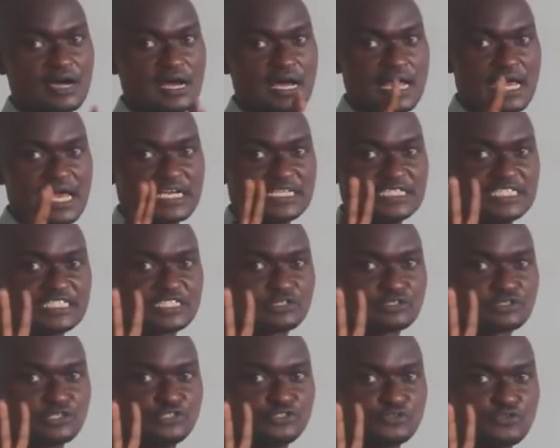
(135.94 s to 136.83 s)
exist
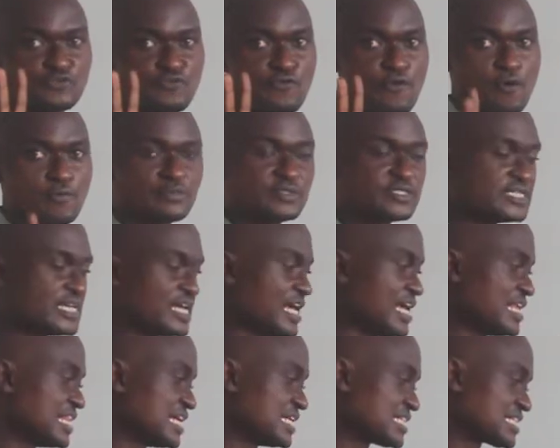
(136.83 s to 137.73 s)
also in two forms,
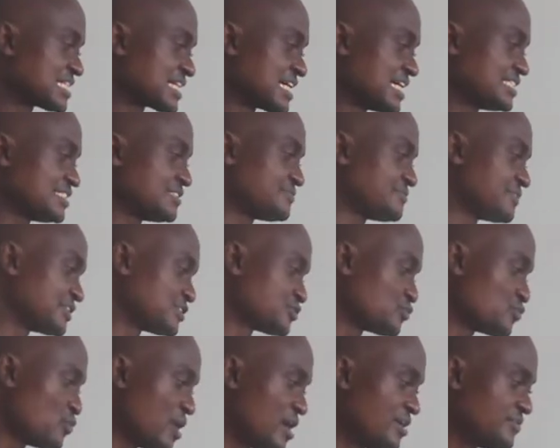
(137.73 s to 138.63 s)
either transverse
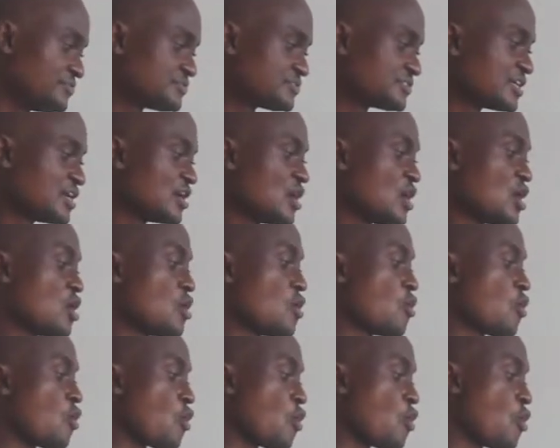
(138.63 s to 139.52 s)
waves
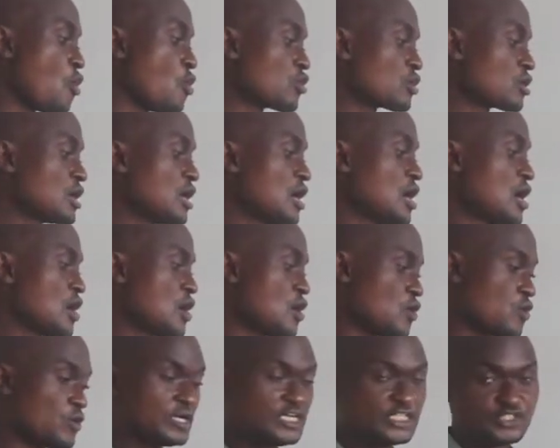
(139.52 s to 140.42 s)
or
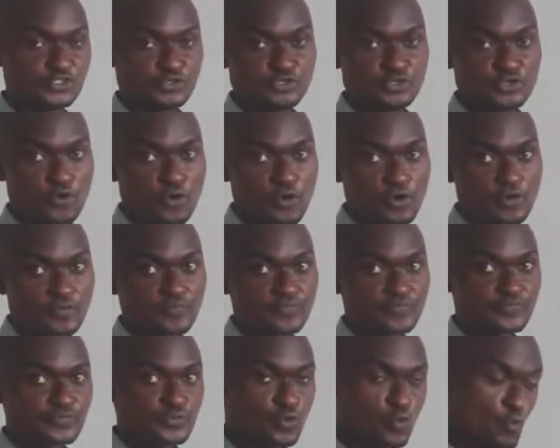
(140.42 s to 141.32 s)
longitudinal
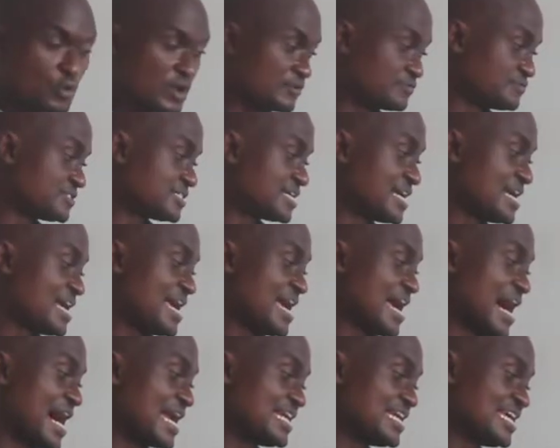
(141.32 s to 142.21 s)
waves.
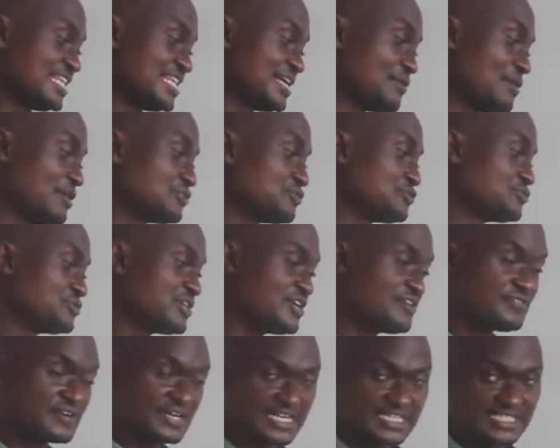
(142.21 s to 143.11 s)
And here they want to
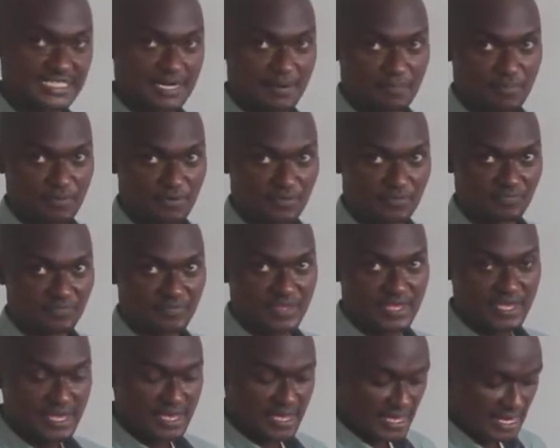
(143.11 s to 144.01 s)
give an example.
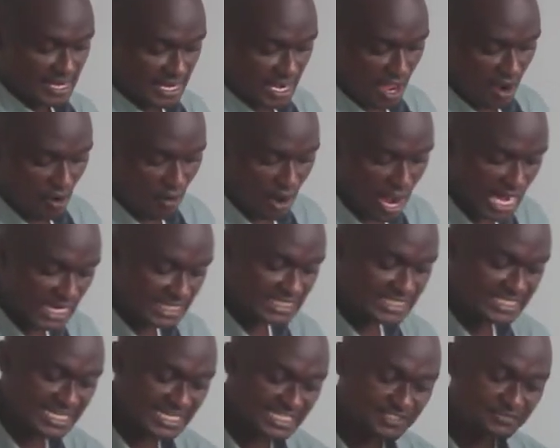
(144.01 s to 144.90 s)
Now,
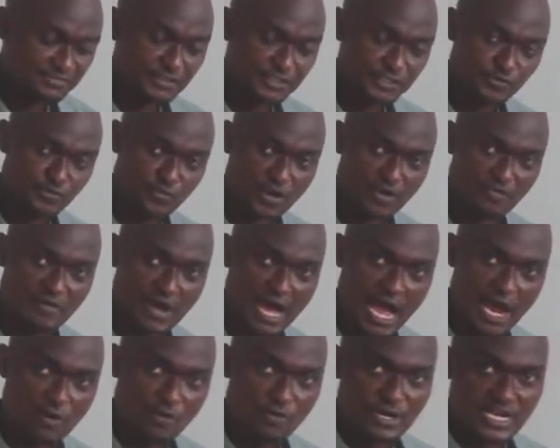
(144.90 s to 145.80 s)
a transverse wave,
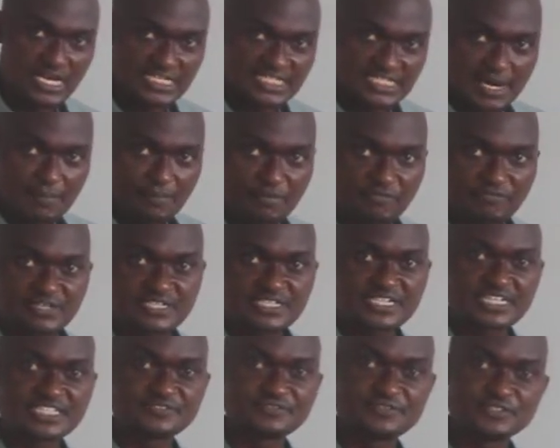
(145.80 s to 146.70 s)
a good example of a
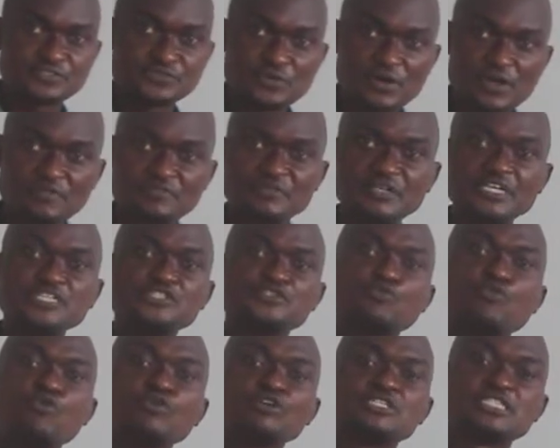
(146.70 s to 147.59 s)
transverse wave
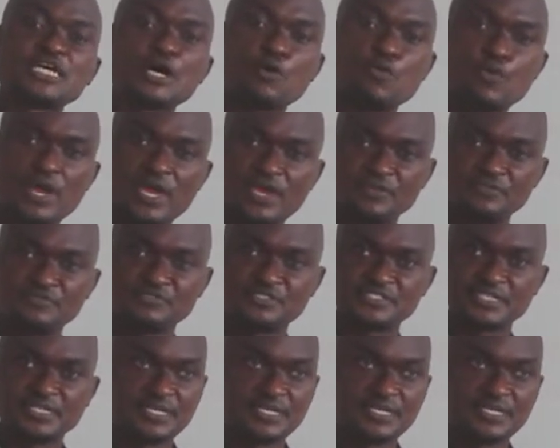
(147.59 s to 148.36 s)
is water waves